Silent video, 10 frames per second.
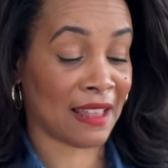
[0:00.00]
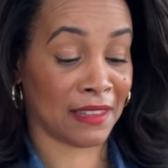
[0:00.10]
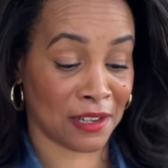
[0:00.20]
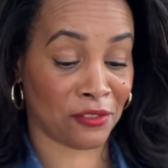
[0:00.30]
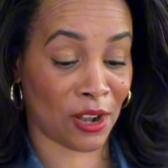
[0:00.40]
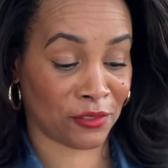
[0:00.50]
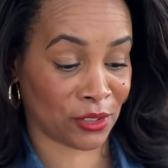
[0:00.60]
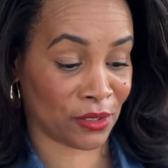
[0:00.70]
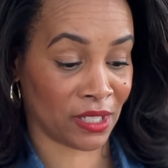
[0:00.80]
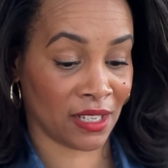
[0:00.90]
I love Ralph
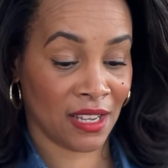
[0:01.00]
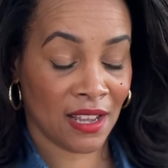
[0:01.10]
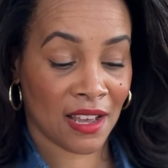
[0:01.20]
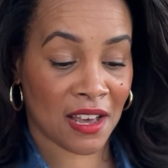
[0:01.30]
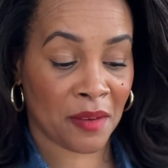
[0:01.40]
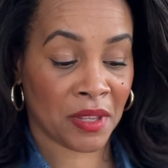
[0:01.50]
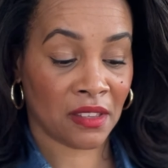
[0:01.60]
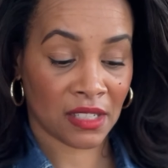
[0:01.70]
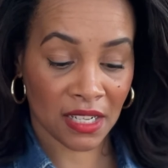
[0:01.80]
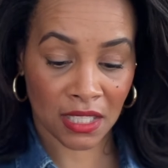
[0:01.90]
Lauren. Um, and
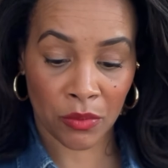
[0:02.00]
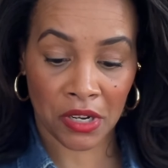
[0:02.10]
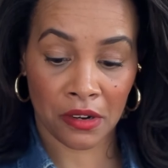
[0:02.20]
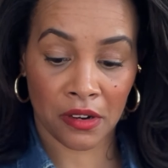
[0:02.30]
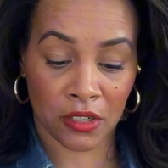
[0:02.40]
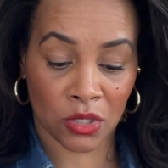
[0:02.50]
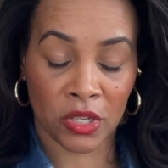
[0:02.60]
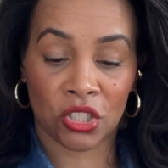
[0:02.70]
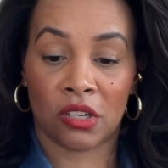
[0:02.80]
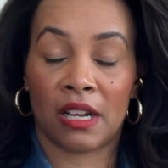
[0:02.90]
then the next sweater or
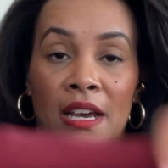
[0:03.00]
sweatshirt